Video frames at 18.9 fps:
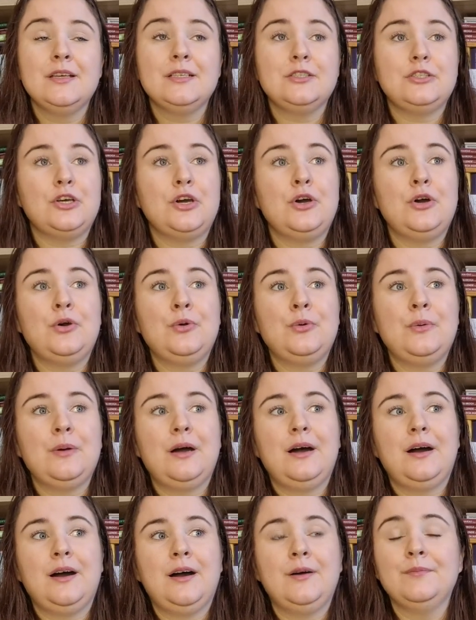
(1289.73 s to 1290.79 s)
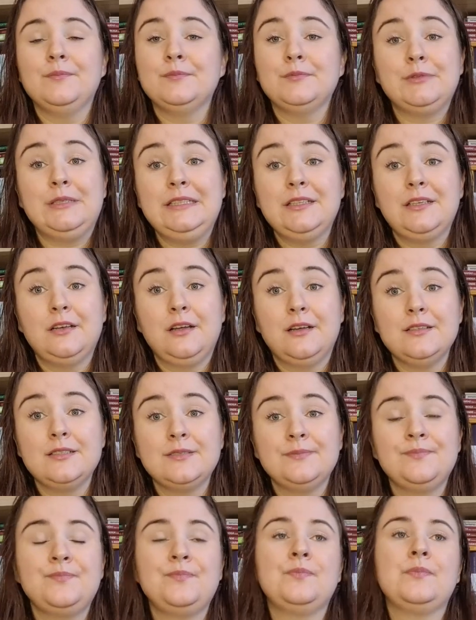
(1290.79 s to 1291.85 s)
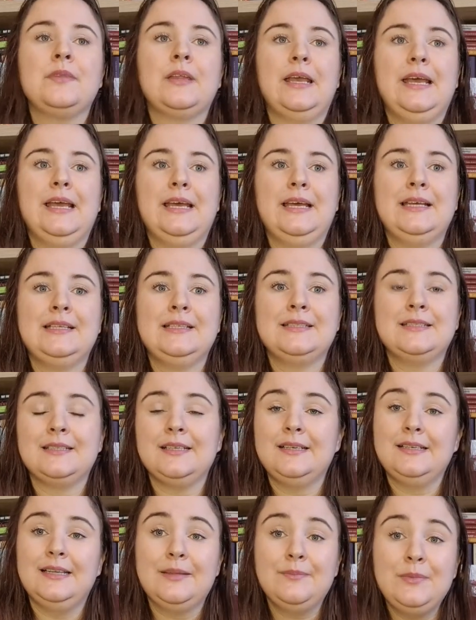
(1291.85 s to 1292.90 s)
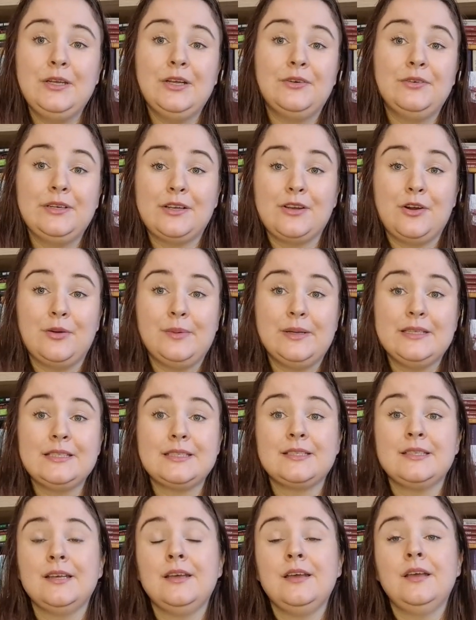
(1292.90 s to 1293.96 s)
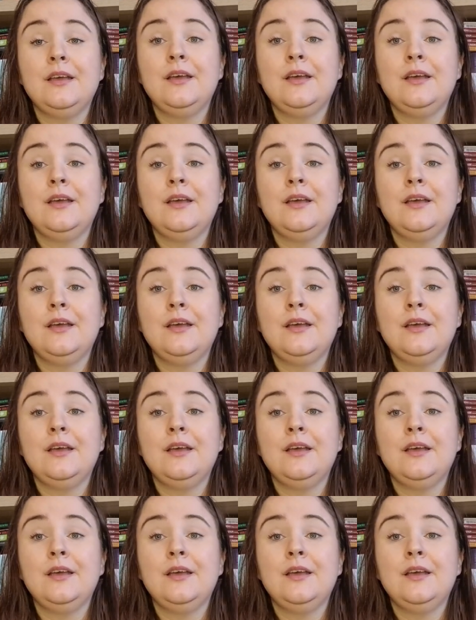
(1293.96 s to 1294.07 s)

so um, read a lot and uh, let me know in the comments